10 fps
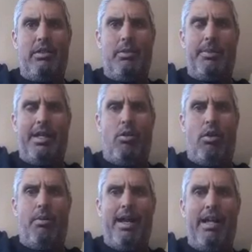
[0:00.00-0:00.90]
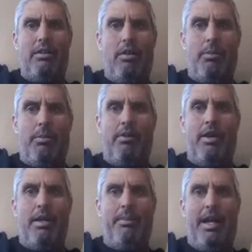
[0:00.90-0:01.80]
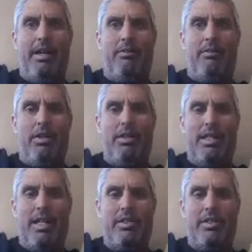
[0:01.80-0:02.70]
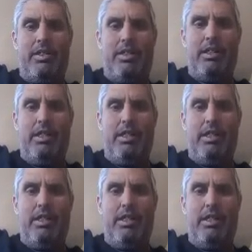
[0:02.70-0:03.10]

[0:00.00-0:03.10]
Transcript: a little bit of quarterback, a little bit of running back for us last year.